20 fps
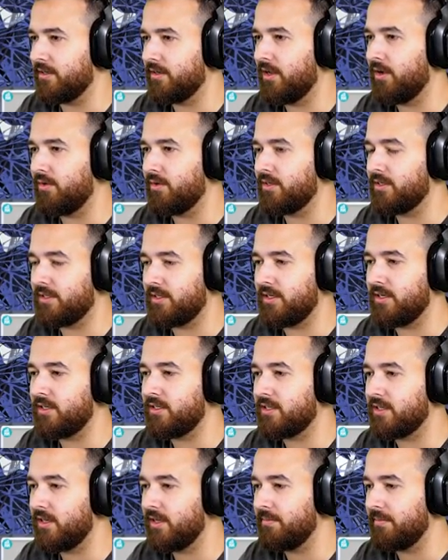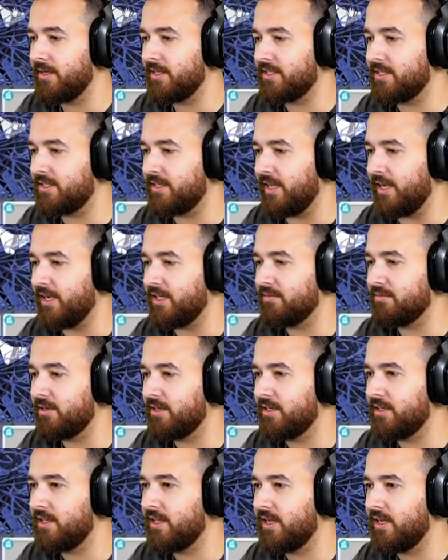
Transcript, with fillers: Oh, did it delete my stairs when I did